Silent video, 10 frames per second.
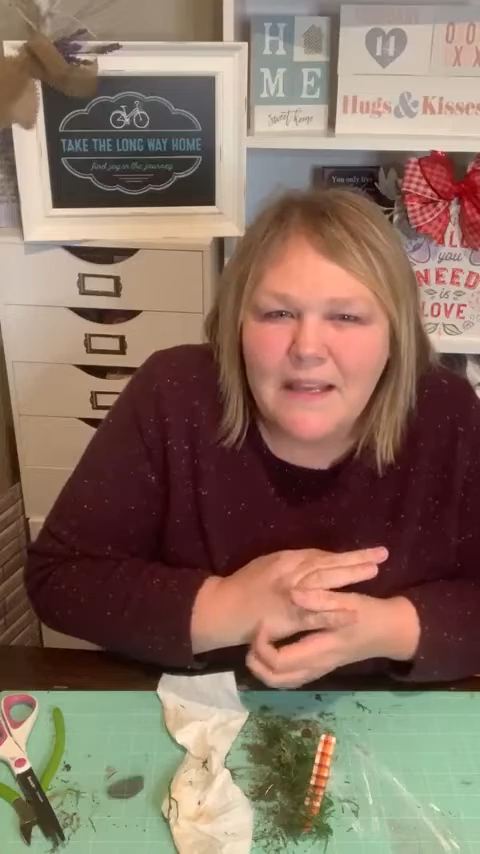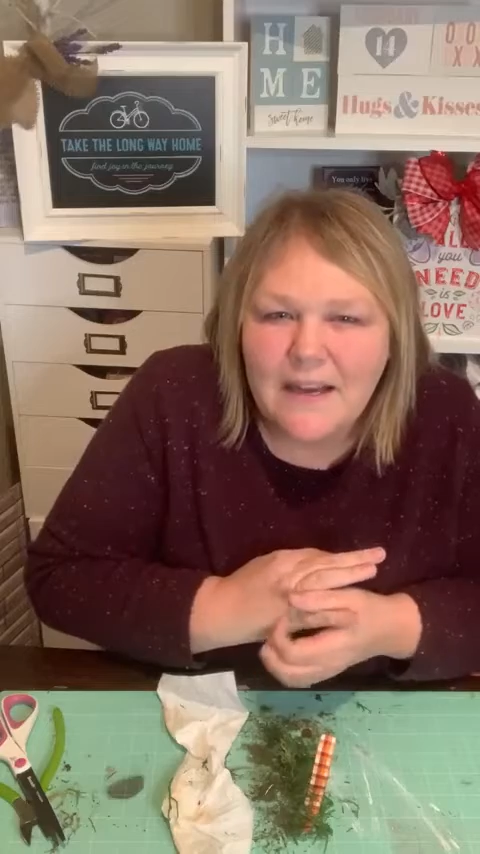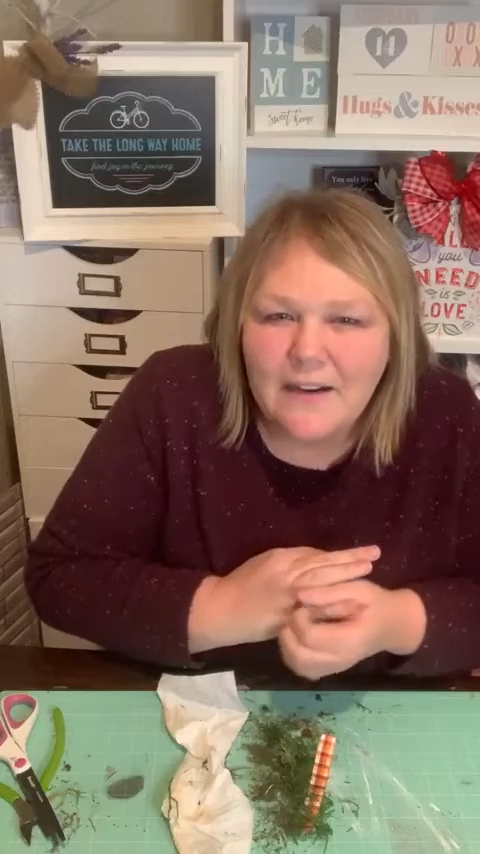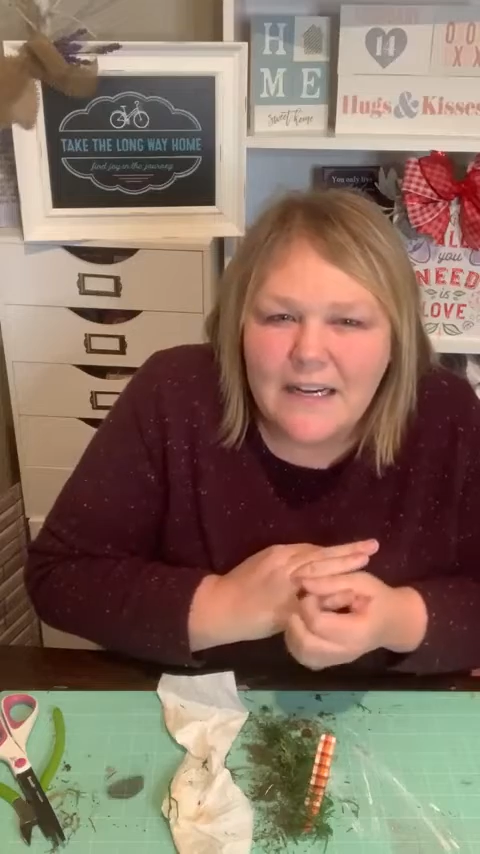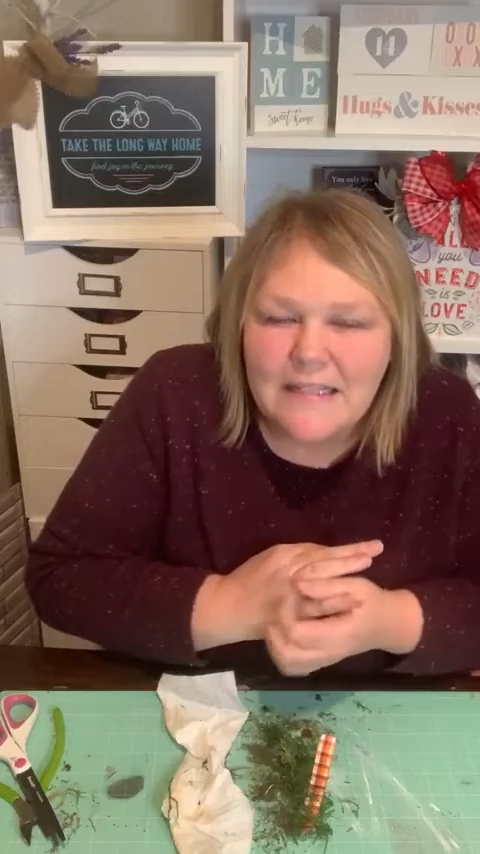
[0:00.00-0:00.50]
in
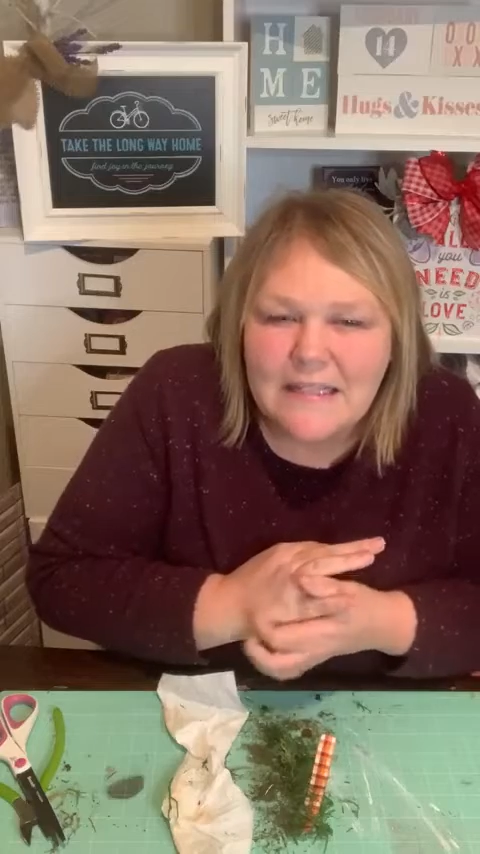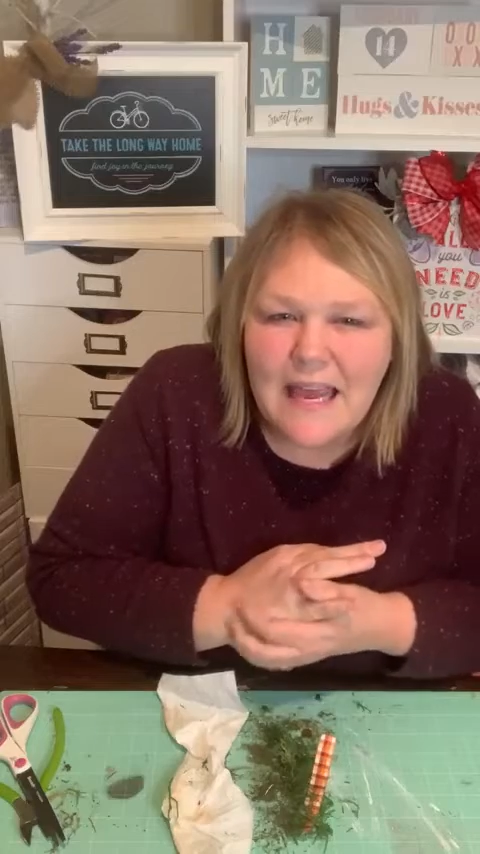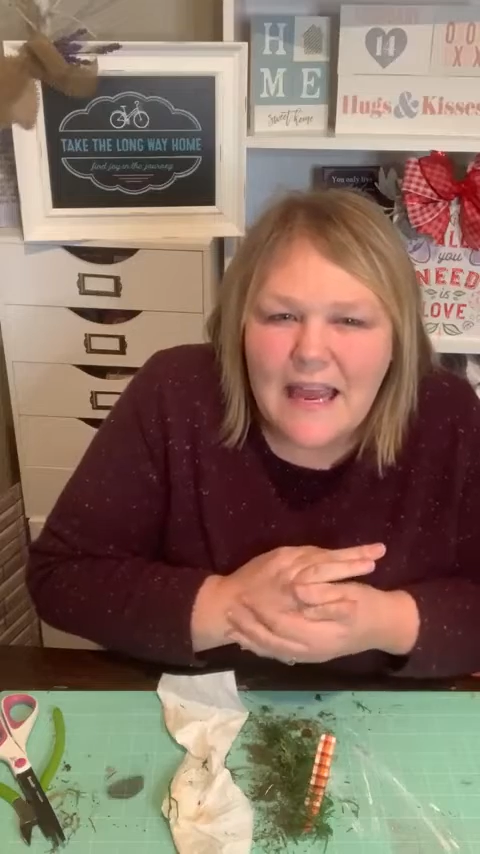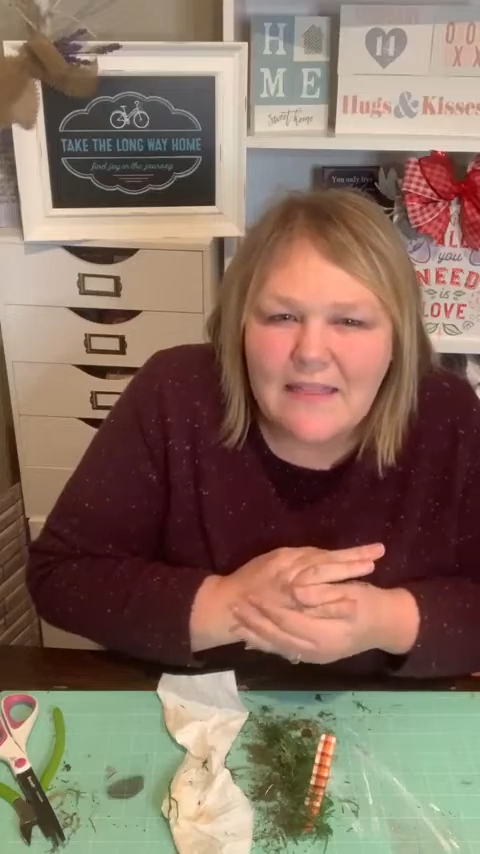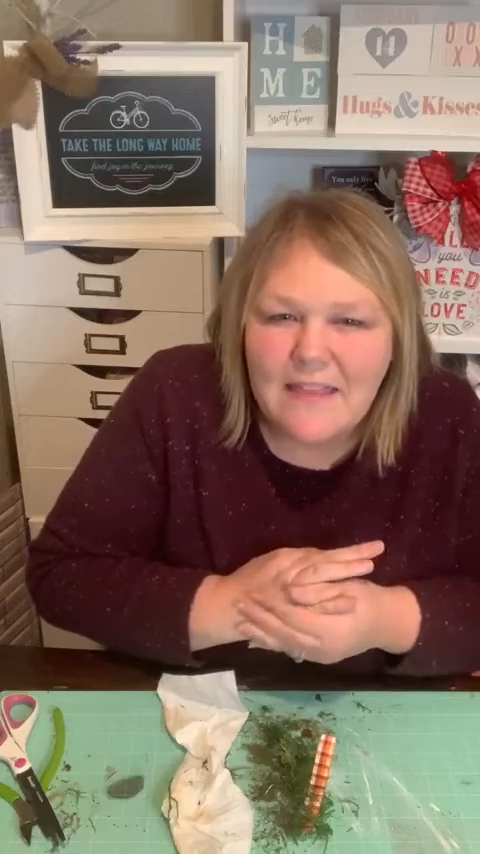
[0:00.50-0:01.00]
carrots,
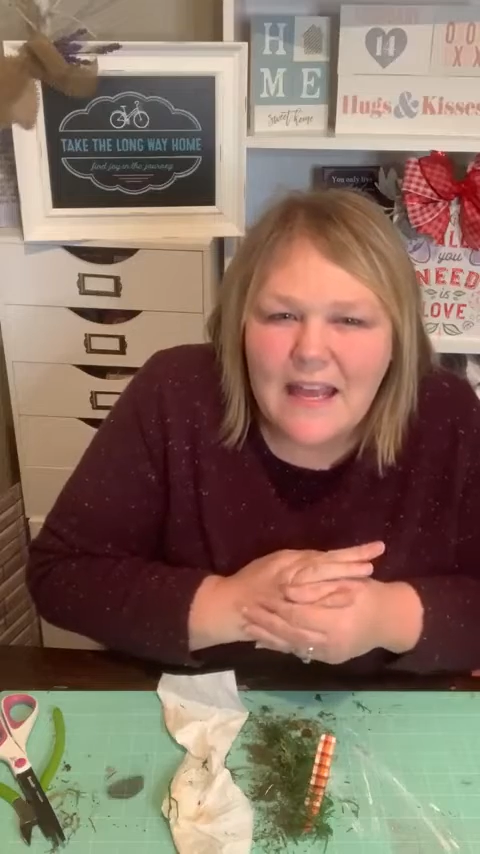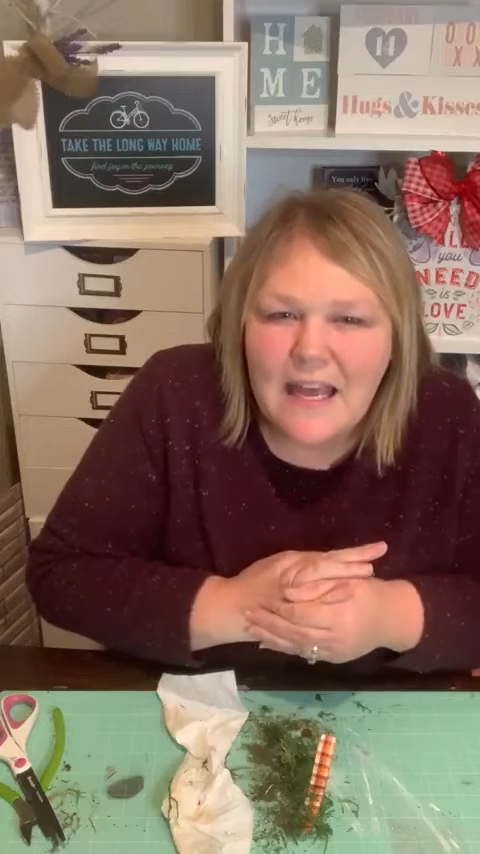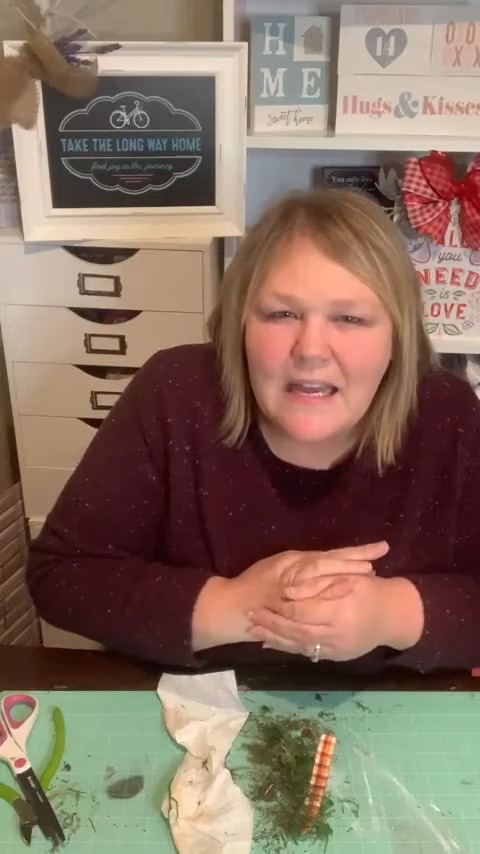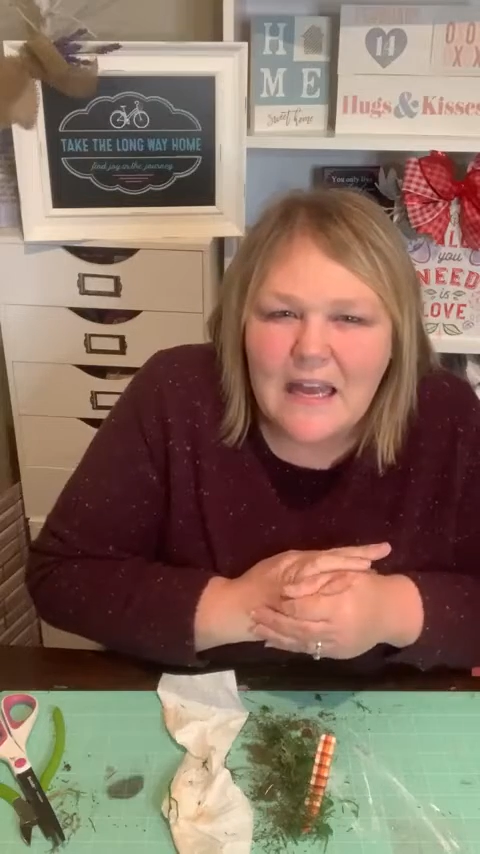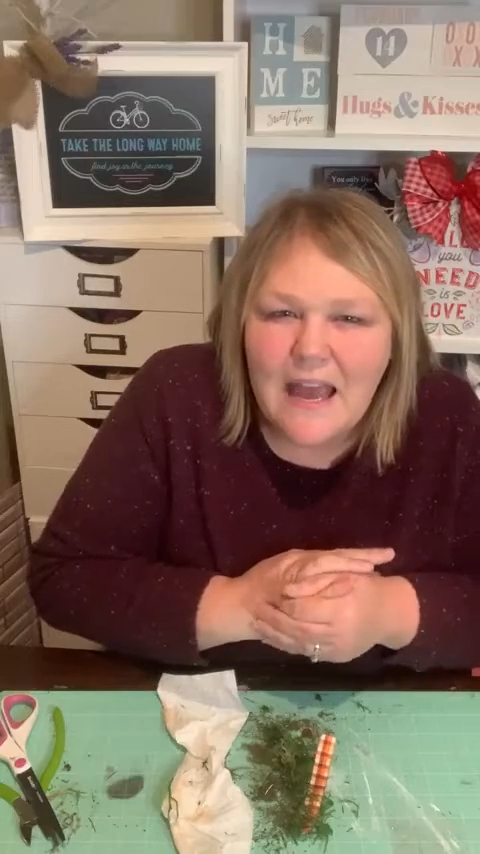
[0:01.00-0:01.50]
and
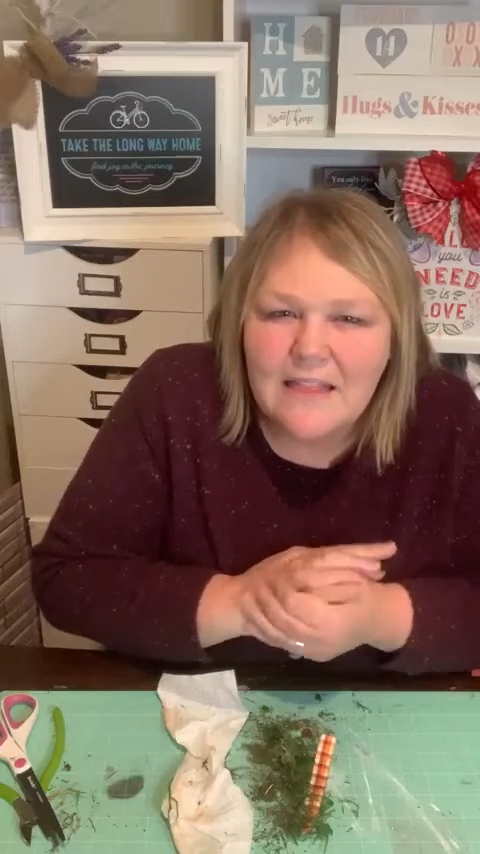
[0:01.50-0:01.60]
then